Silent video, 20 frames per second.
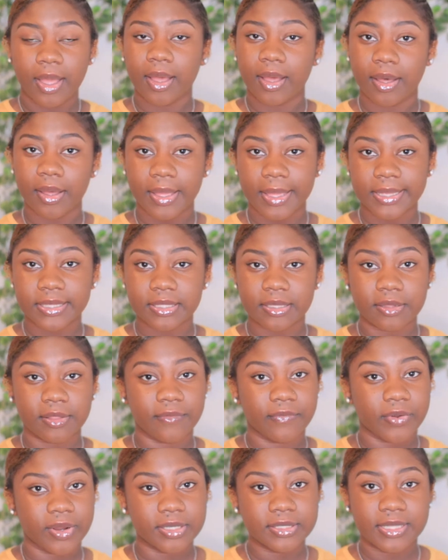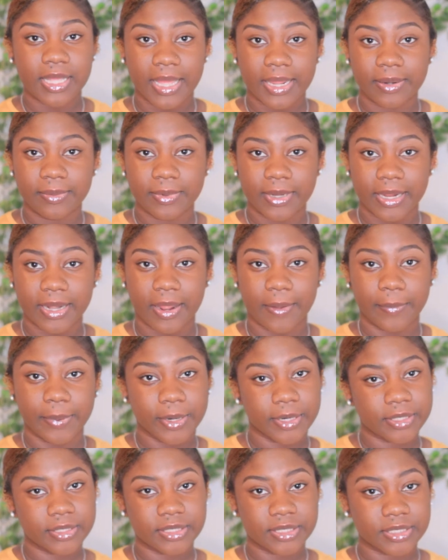okay so the first item that I
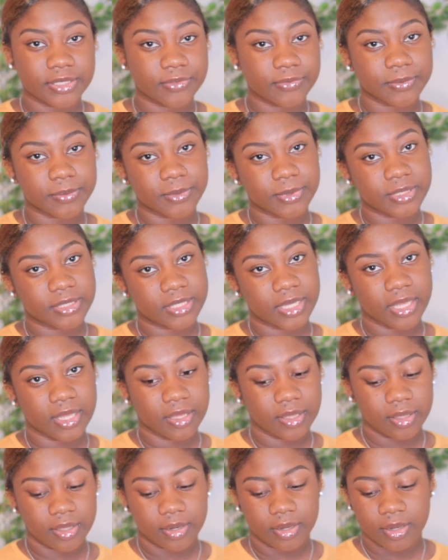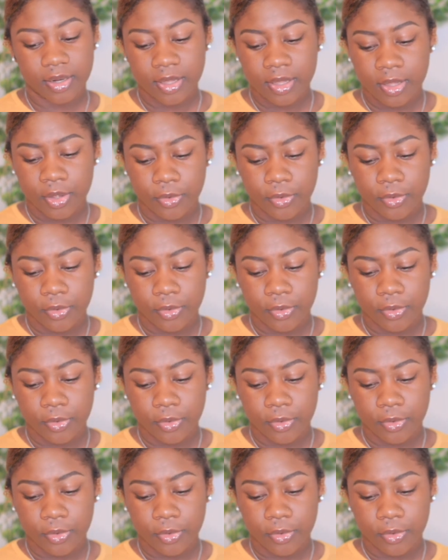purchased from Shein